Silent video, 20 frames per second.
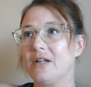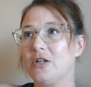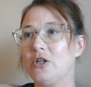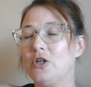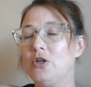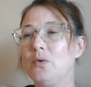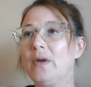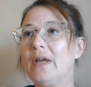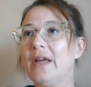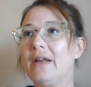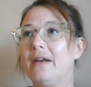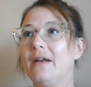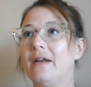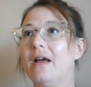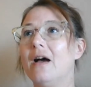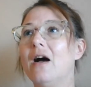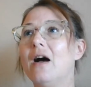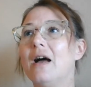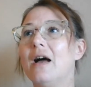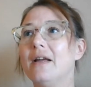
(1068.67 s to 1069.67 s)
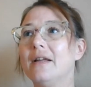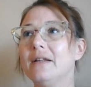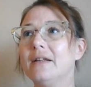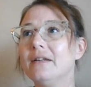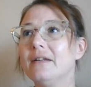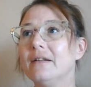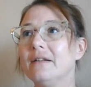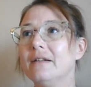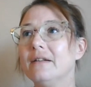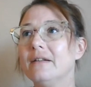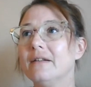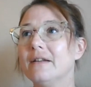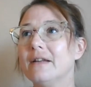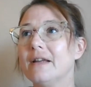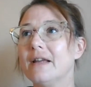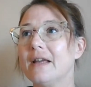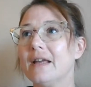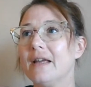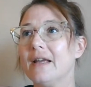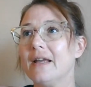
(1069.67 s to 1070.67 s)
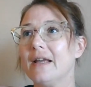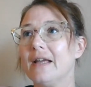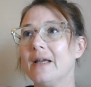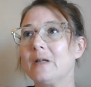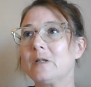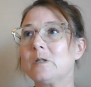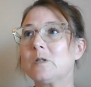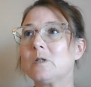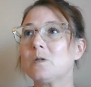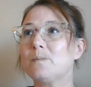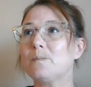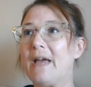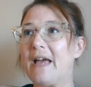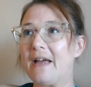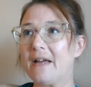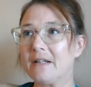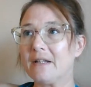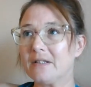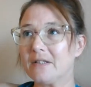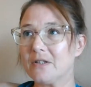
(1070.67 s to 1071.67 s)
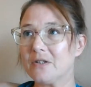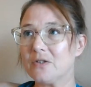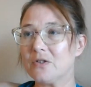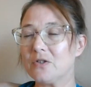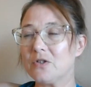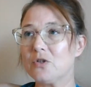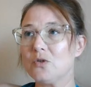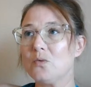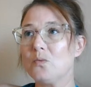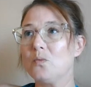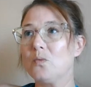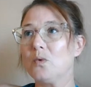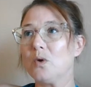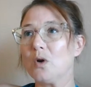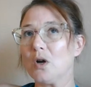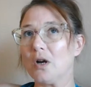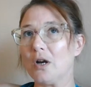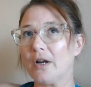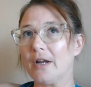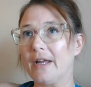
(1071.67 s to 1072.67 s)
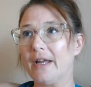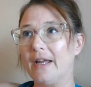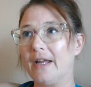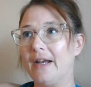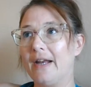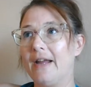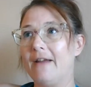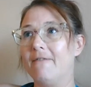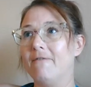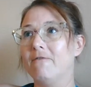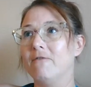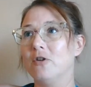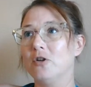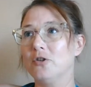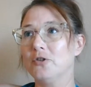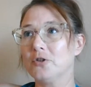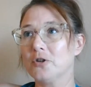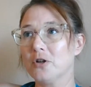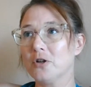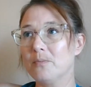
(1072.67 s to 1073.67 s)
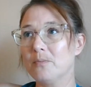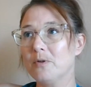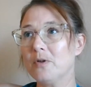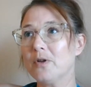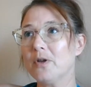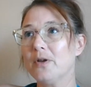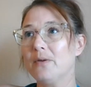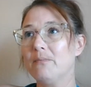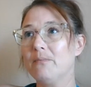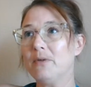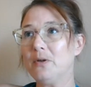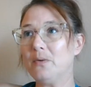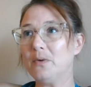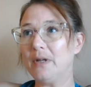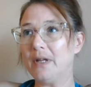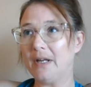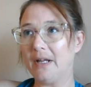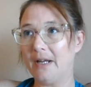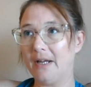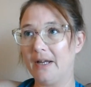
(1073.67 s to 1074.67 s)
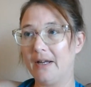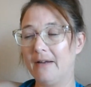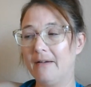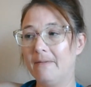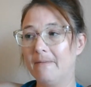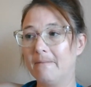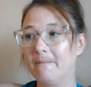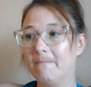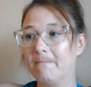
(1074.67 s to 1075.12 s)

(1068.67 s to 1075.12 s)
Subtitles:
you cannot expect to work in a vulnerable community